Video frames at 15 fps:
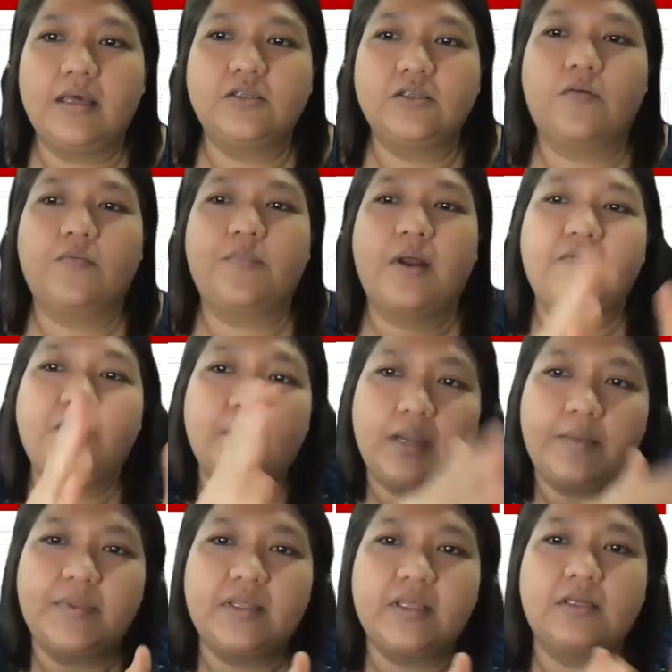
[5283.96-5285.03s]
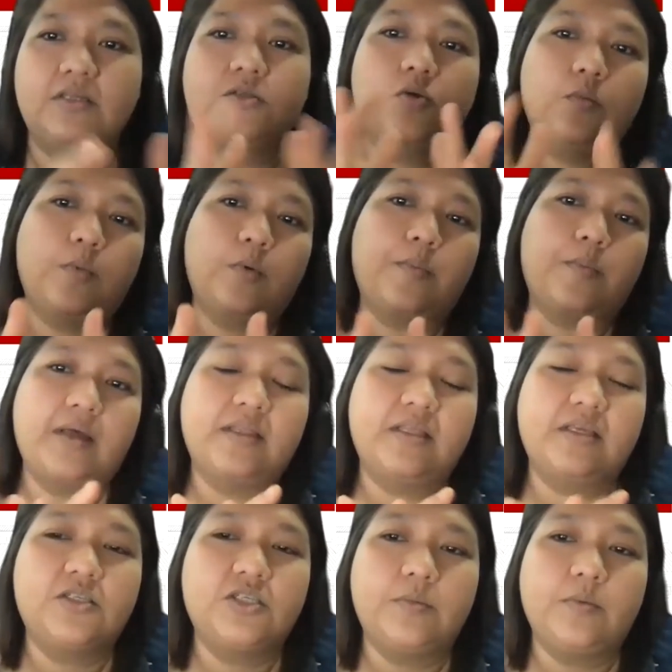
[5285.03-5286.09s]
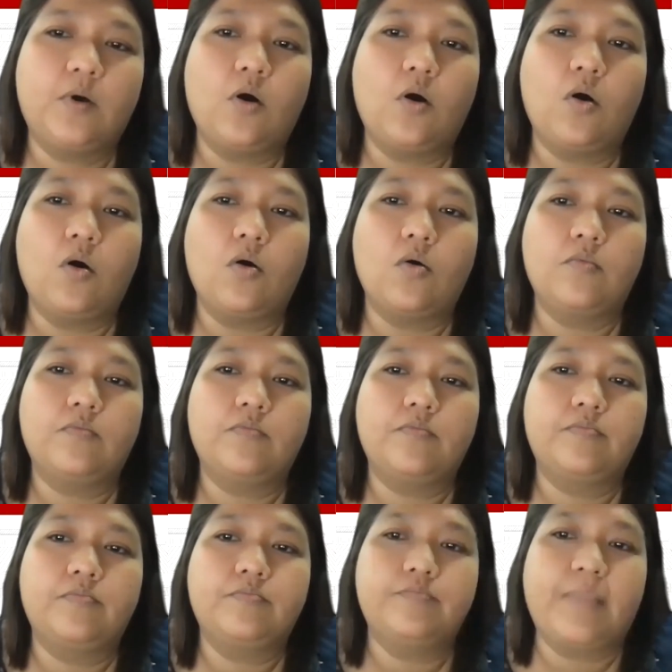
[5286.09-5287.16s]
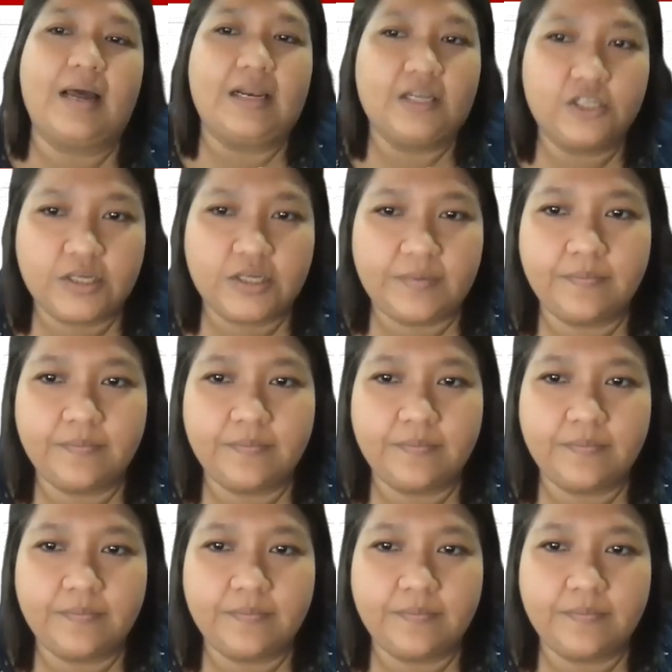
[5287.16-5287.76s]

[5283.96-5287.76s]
of private limited, sole proprietorship or partnership?